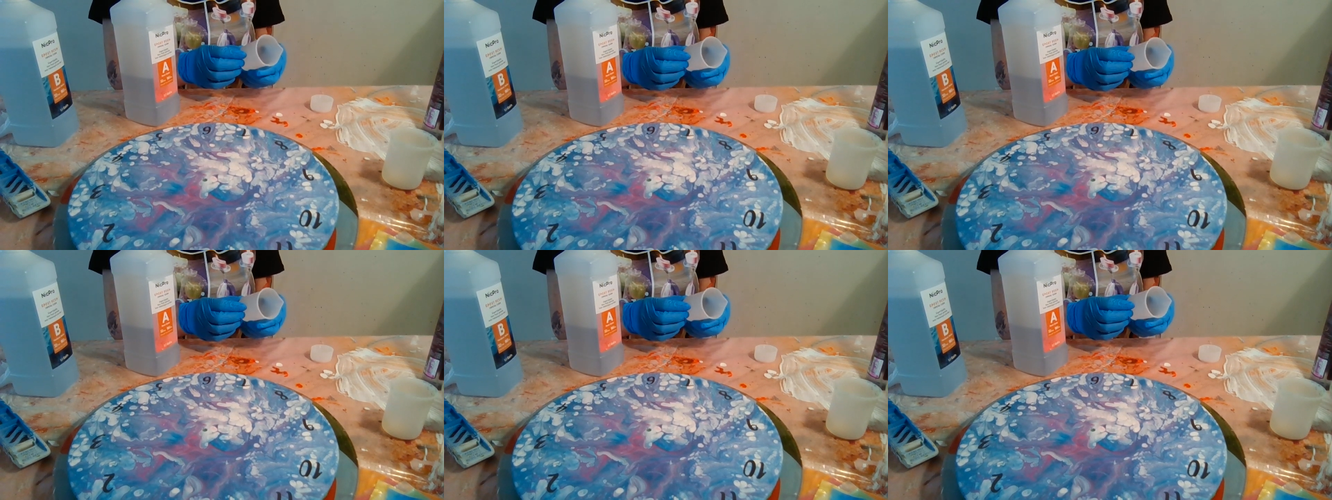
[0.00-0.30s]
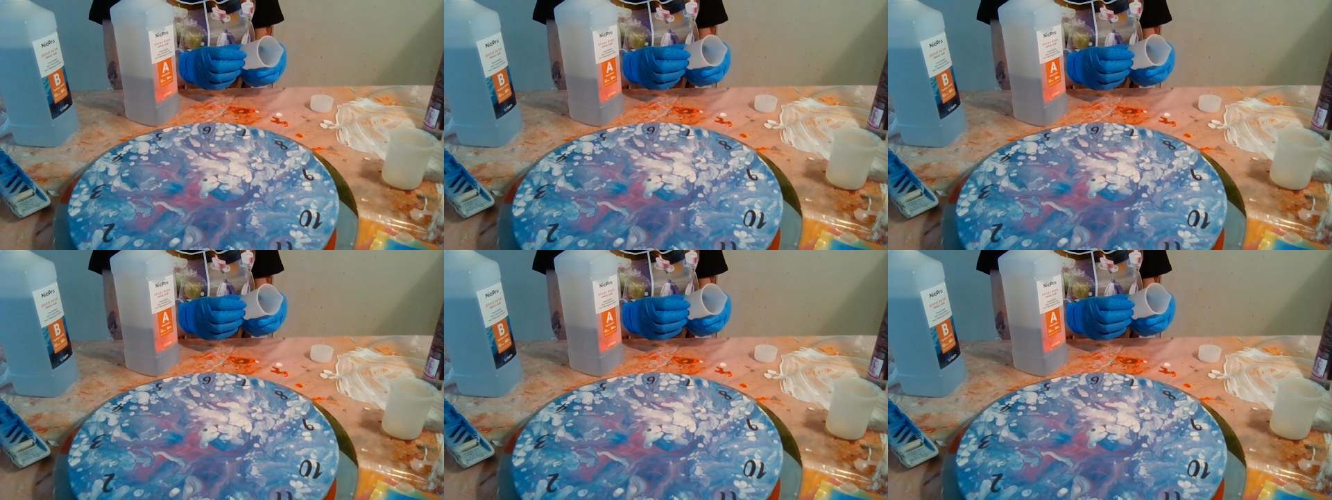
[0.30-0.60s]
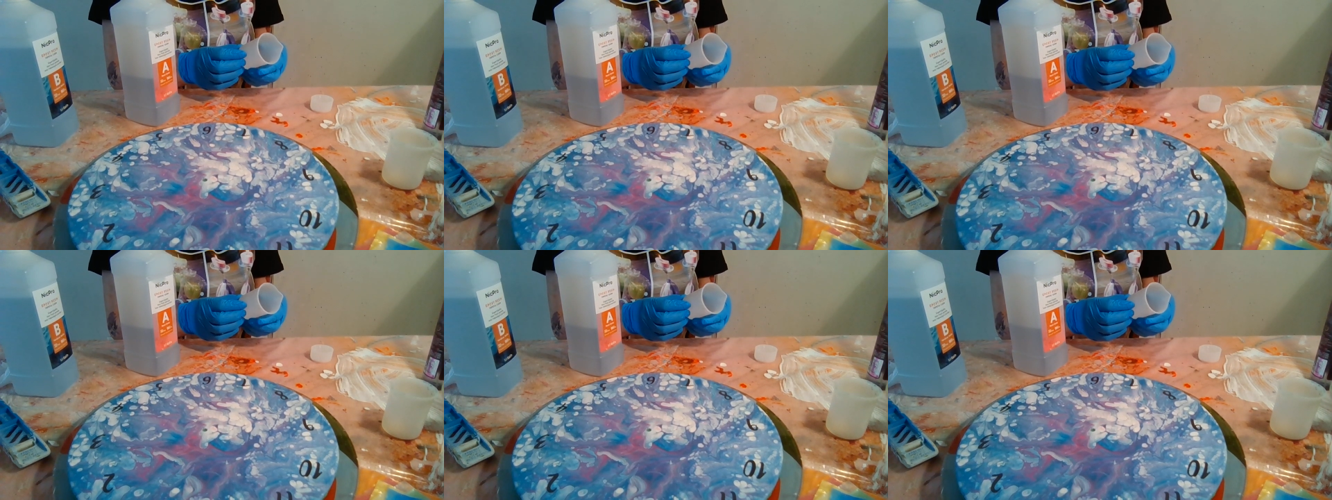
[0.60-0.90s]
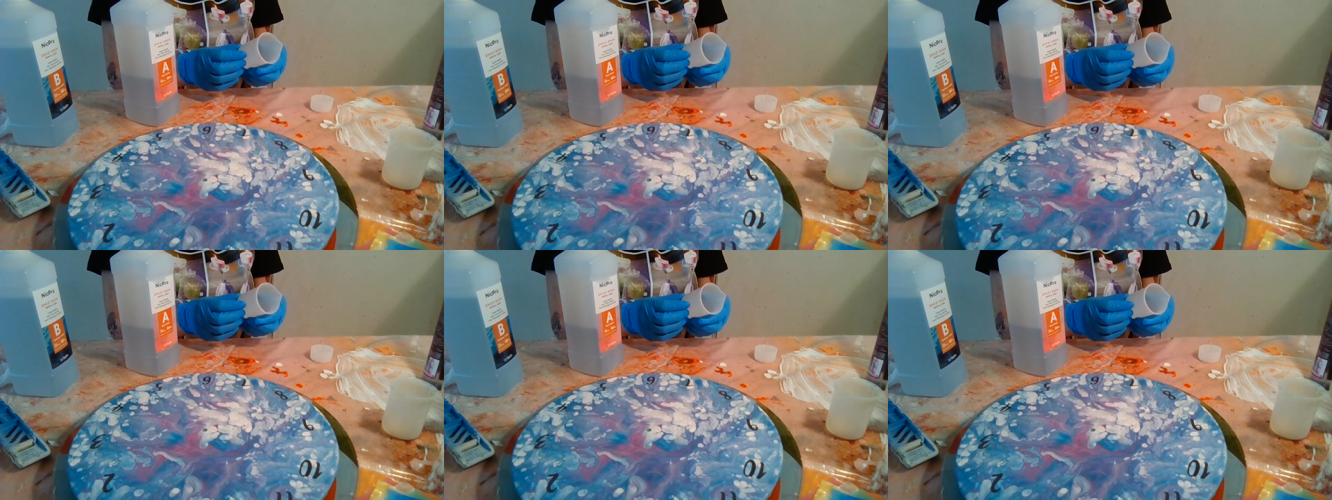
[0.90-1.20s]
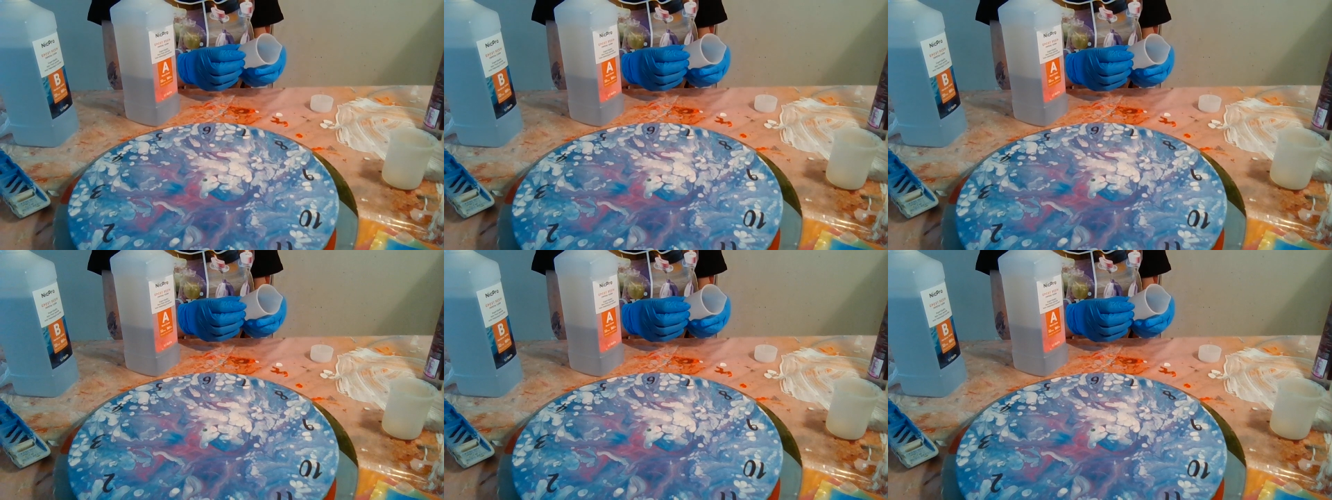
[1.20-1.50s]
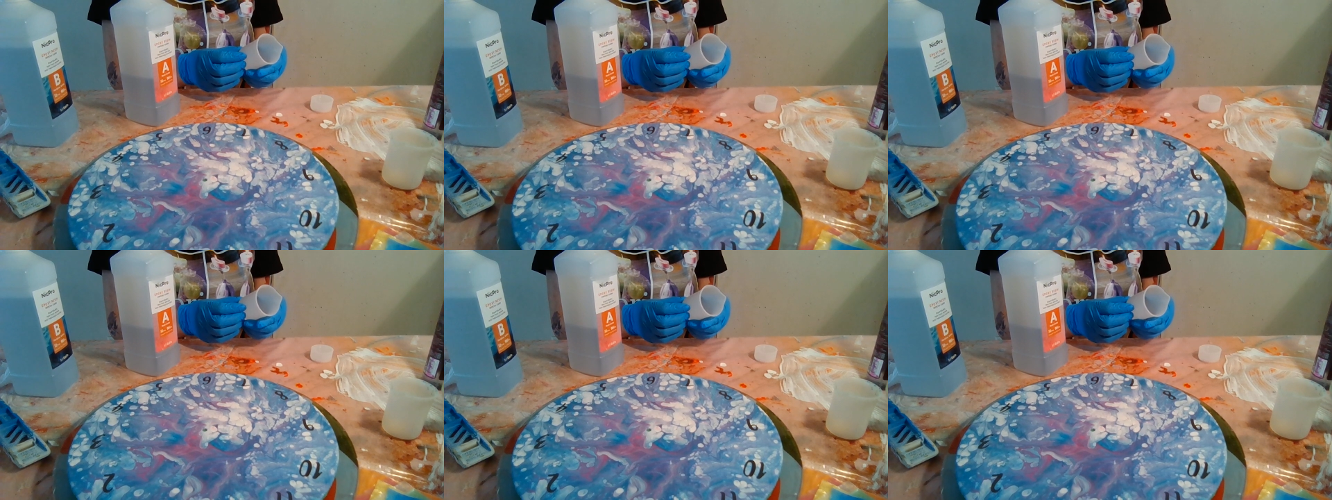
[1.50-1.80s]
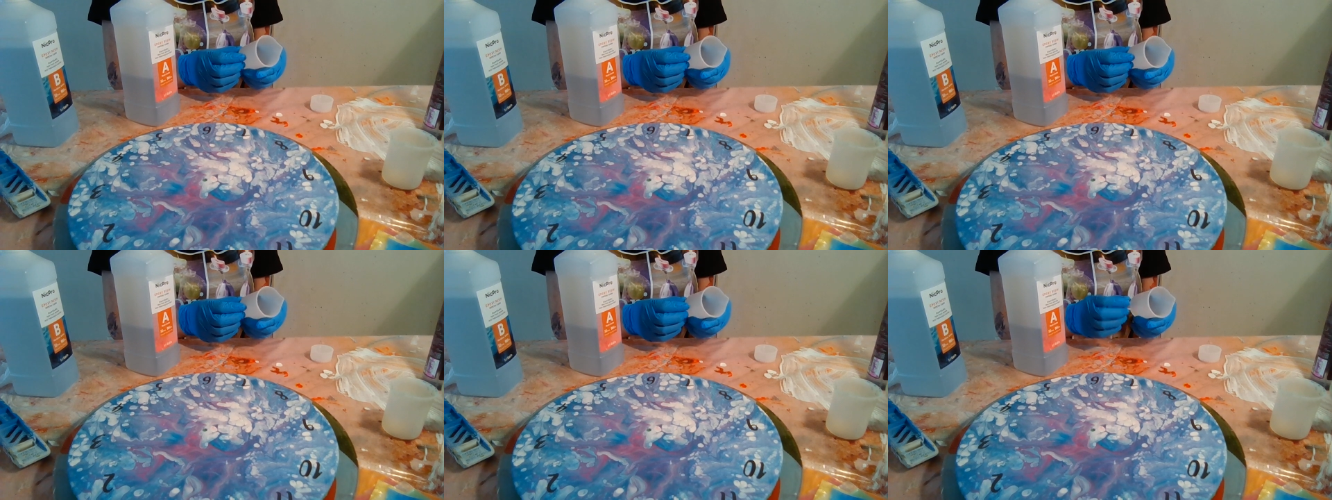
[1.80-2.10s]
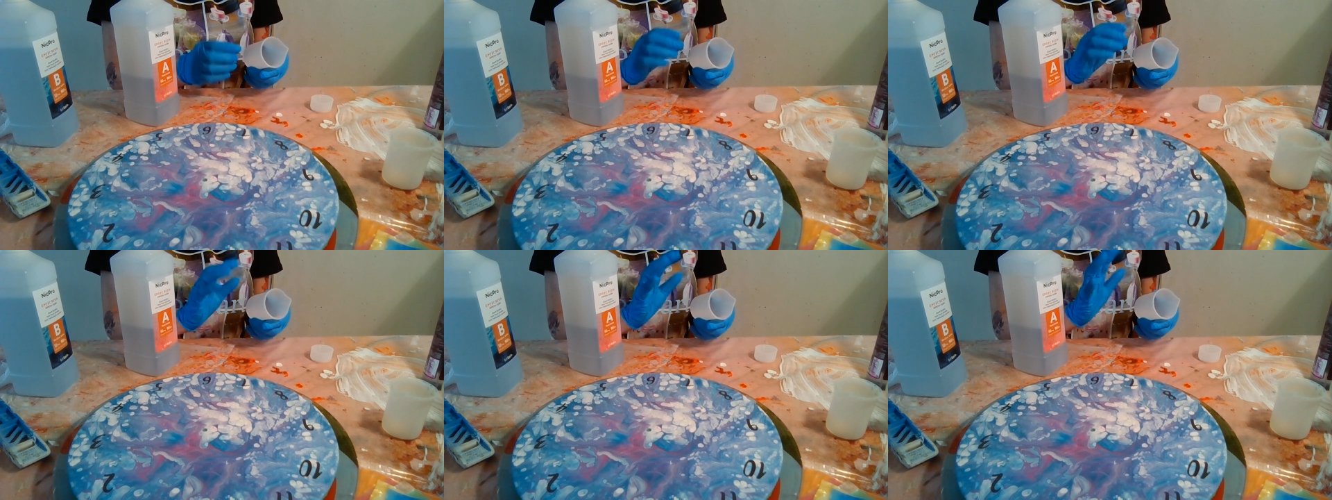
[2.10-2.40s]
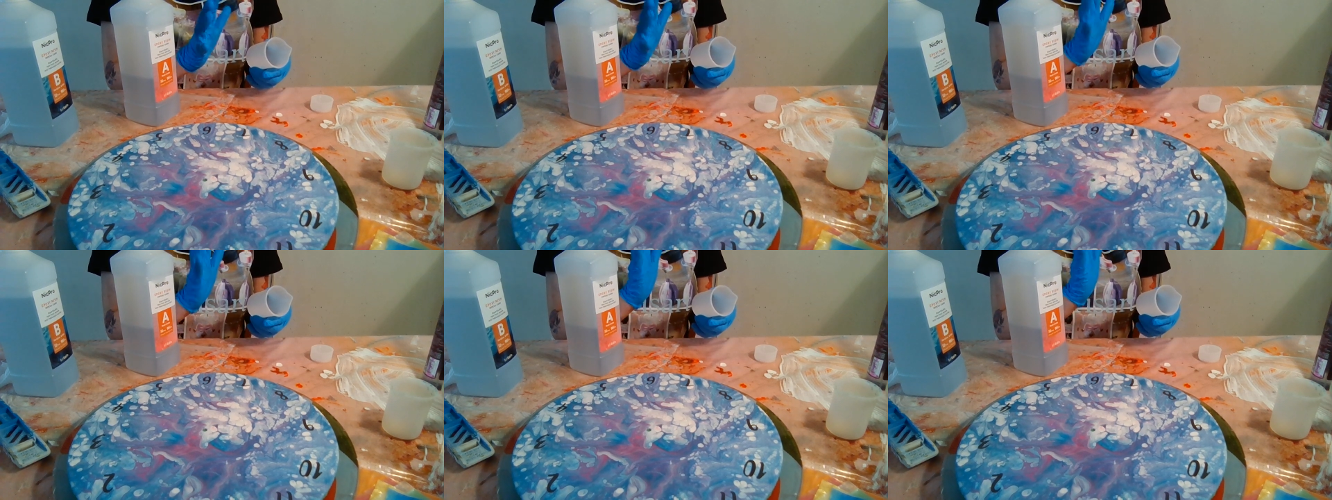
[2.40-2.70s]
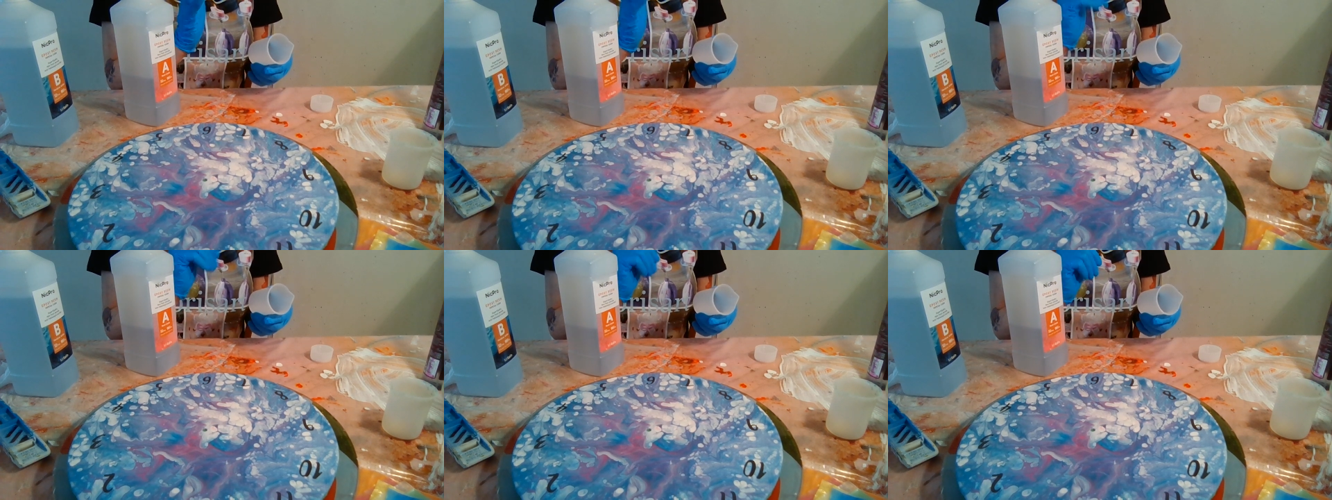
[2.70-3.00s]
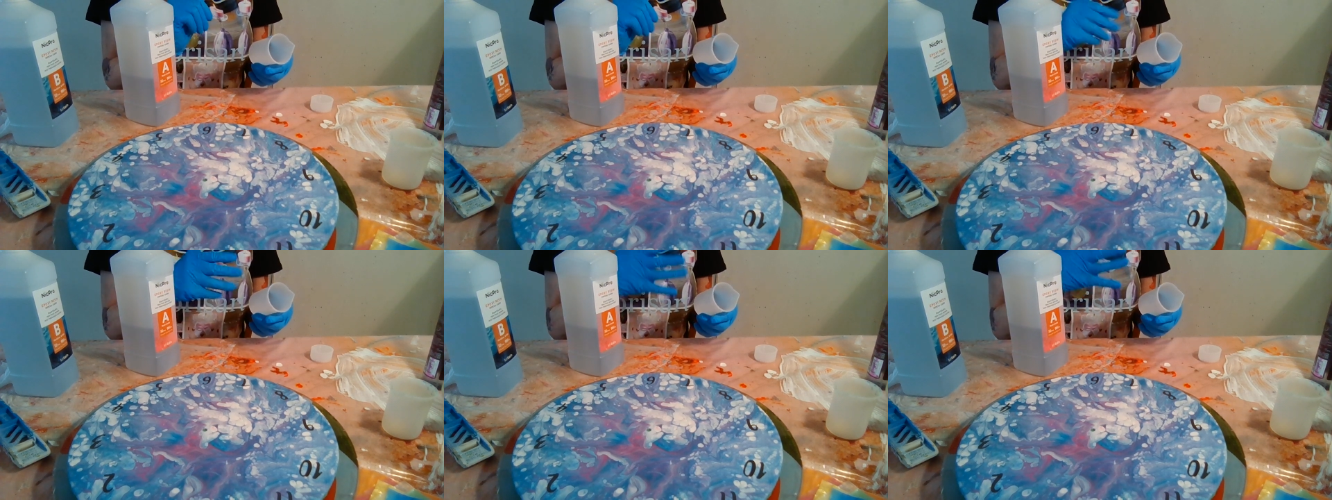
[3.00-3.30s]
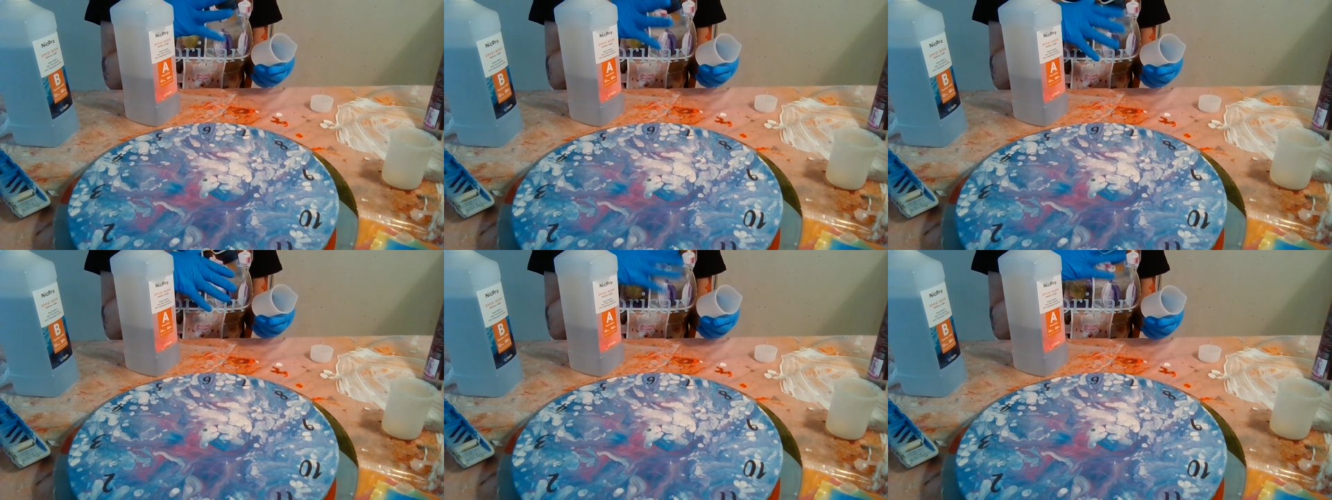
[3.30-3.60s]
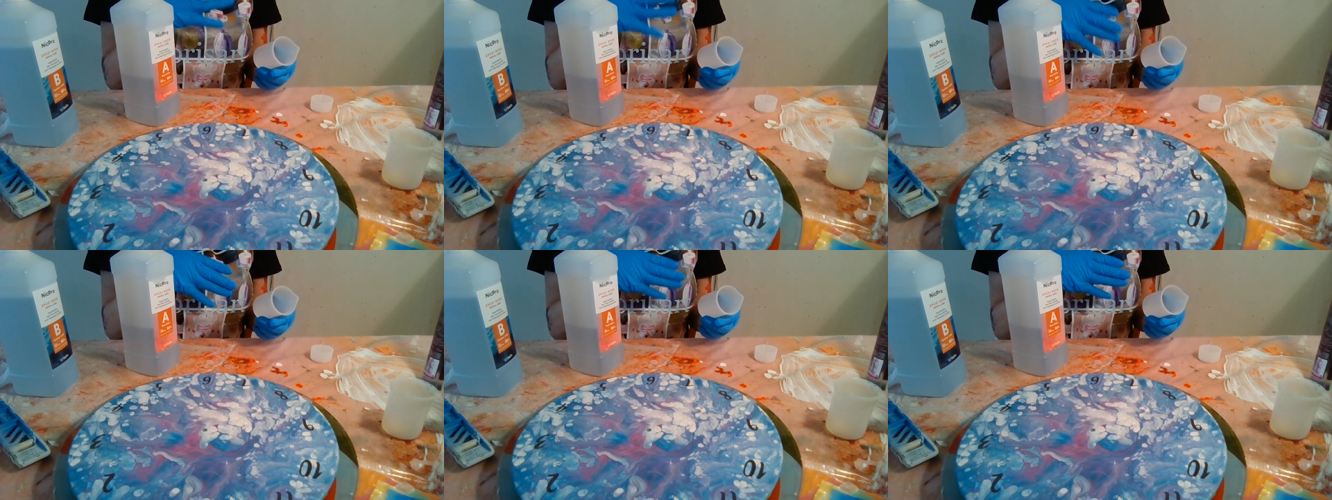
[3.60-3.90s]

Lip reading: [unreadable: no face in view]